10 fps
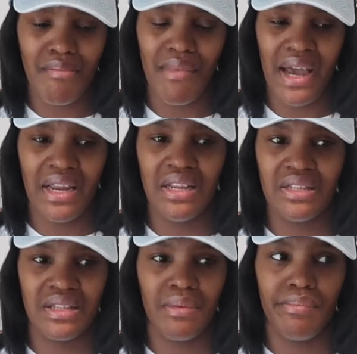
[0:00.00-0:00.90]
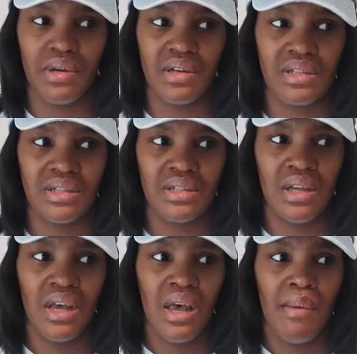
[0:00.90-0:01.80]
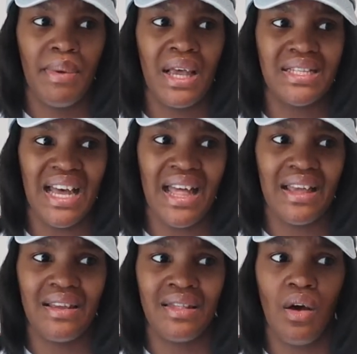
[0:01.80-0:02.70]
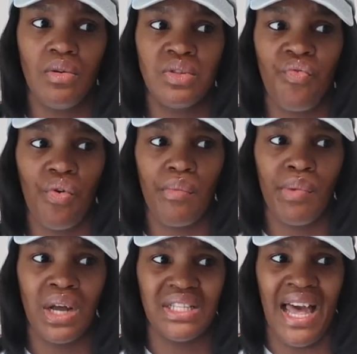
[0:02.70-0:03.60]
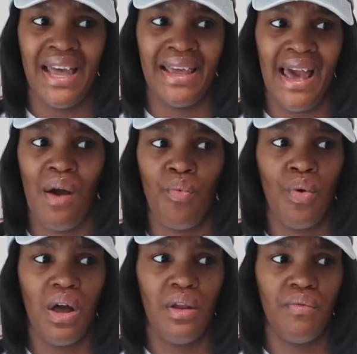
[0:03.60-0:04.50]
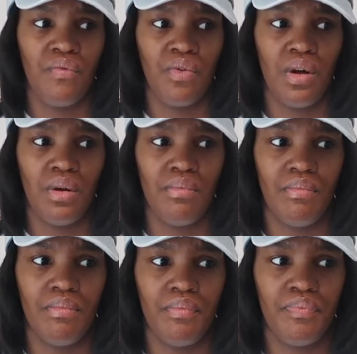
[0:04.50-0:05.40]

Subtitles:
minus the books, because those 4 books, I got one from